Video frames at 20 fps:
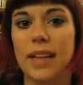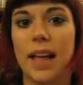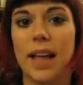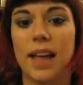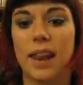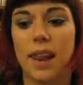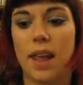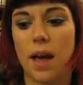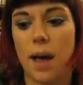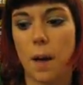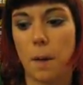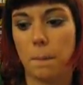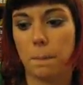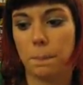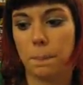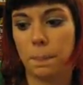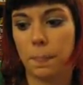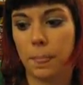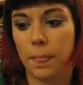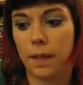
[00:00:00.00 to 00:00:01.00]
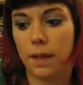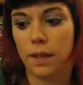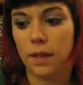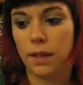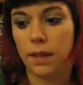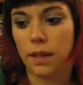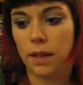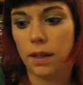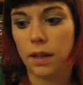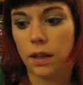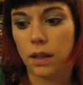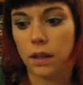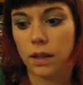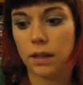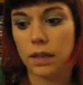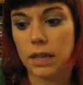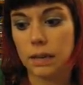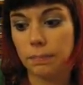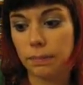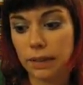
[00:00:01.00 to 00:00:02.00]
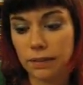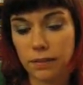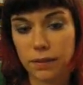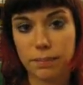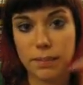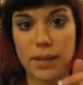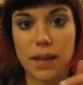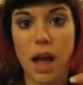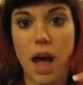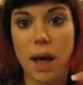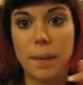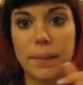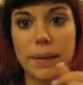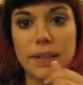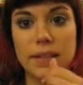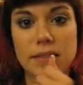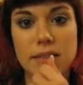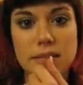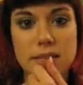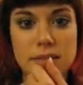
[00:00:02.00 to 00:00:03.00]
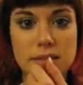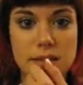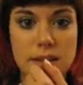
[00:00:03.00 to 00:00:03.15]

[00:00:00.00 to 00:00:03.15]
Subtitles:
And keep leaving me comments